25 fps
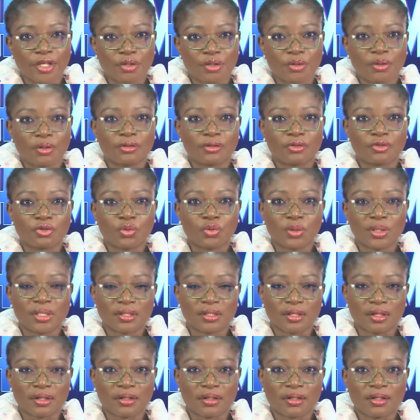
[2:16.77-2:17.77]
on
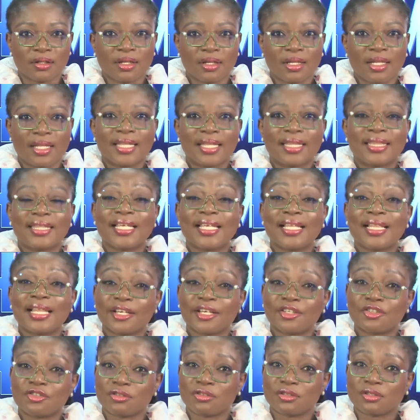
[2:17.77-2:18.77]
Twitter. The
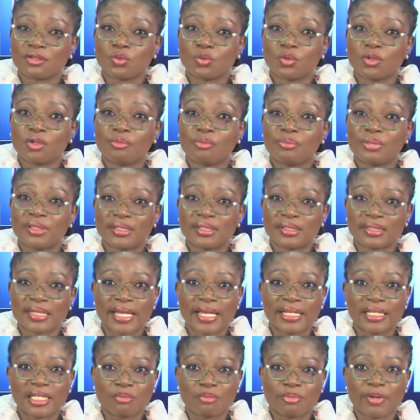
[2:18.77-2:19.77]
elections will be
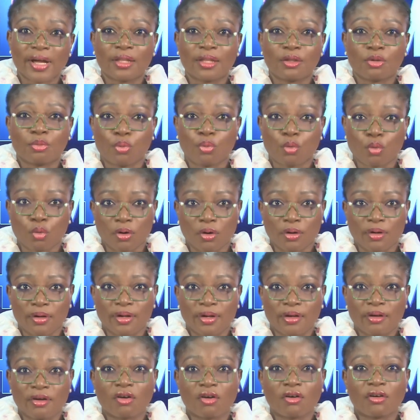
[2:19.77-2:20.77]
decided by the poor,
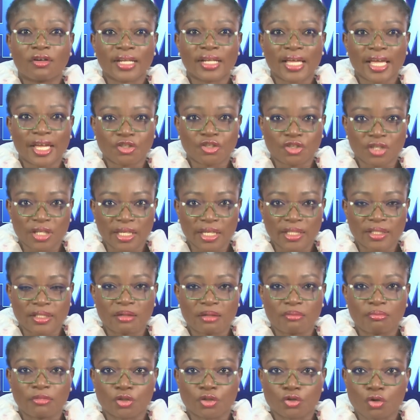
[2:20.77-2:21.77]
uneducated
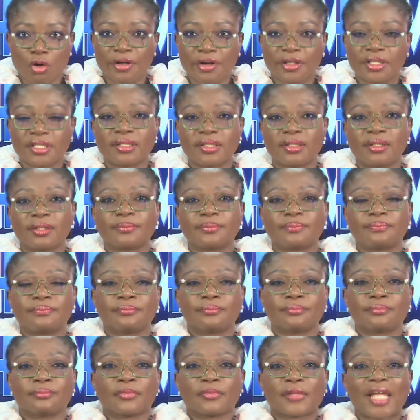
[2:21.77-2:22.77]
majority.
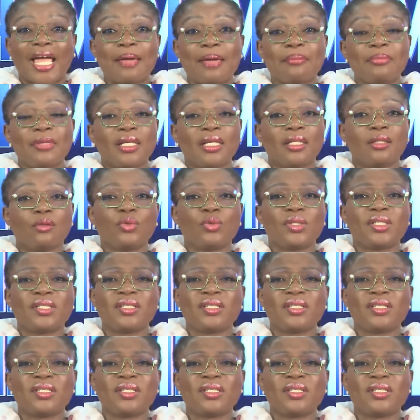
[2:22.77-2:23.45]
I mean, we see